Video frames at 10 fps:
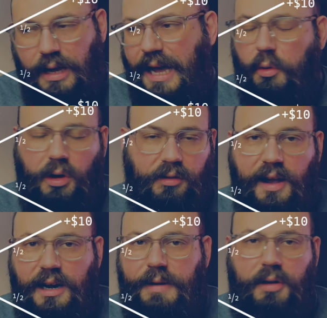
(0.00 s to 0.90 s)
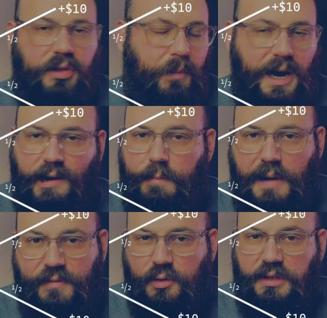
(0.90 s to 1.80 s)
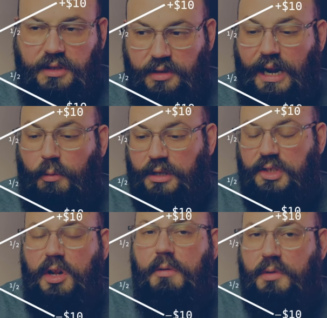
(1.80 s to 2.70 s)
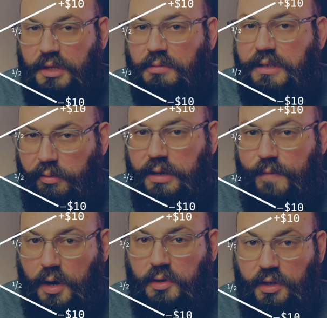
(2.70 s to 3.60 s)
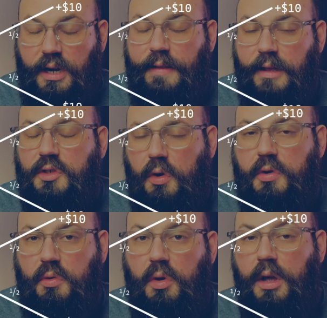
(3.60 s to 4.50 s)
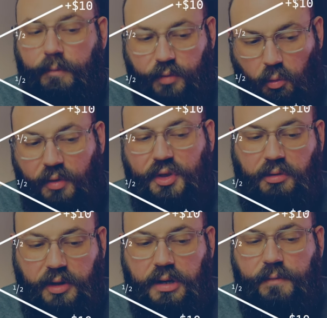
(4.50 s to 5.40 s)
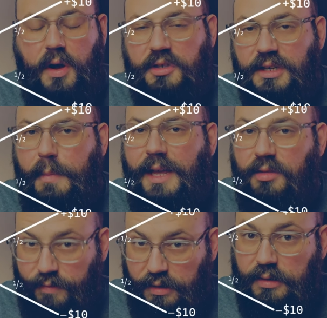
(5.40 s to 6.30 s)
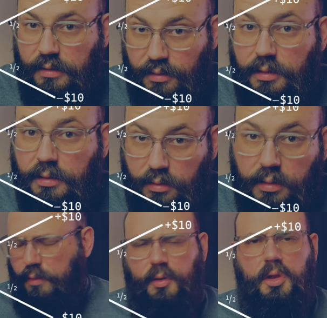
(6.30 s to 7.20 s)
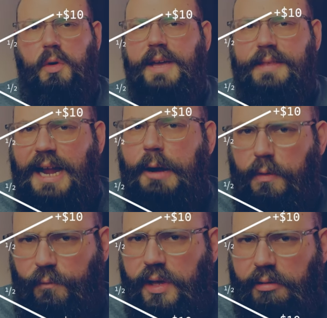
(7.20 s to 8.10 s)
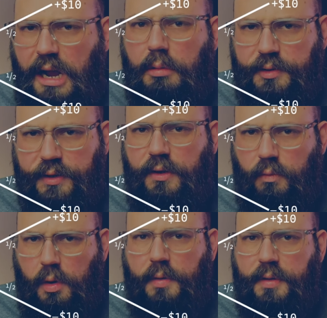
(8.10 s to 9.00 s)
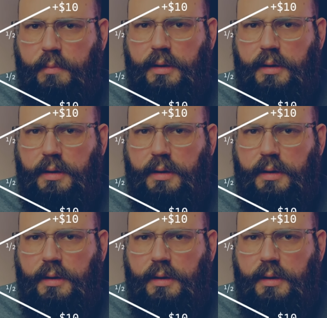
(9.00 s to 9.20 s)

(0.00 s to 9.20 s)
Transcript: I don't want to talk about the binary preference relation start. I want to start with the utility function and then show you what the utility function demands of us. So the way that I would figure out what this is worth to